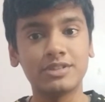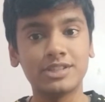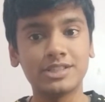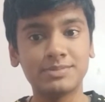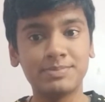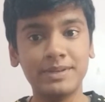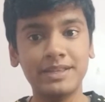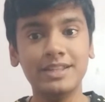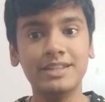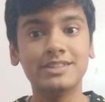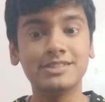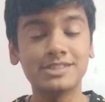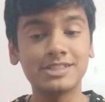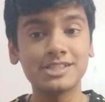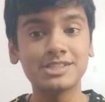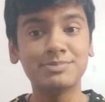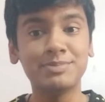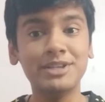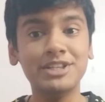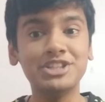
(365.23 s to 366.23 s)
This
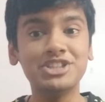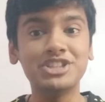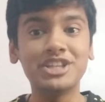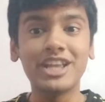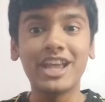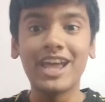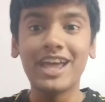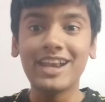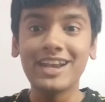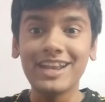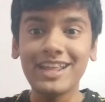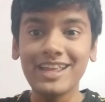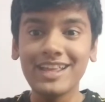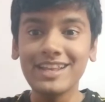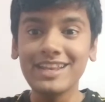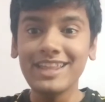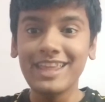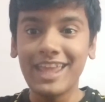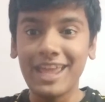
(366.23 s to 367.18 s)
is being shared in